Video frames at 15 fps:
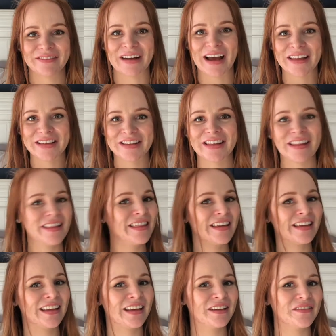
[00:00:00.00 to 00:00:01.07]
Rather than
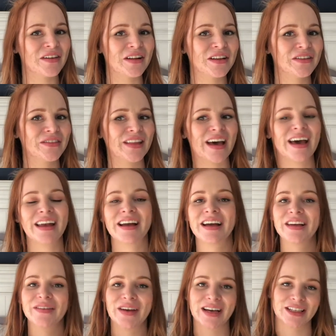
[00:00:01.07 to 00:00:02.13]
thinking of all of that, I
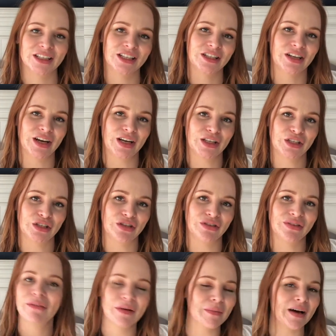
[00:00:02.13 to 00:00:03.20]
am actually trying
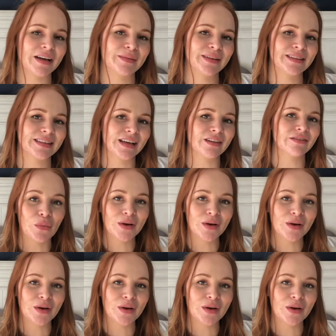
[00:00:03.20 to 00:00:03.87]
to remind myself,